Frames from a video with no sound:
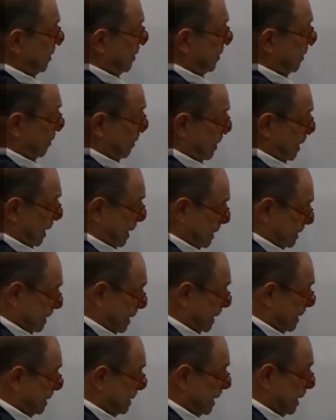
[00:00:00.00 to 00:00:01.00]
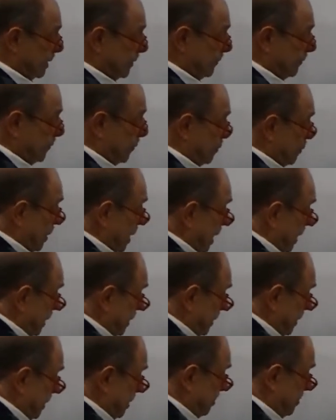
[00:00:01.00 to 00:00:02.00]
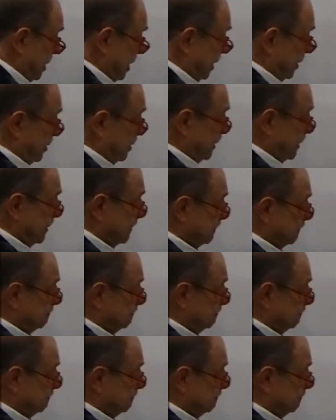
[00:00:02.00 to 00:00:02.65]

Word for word: Or I guess I can take a 4 out of there better.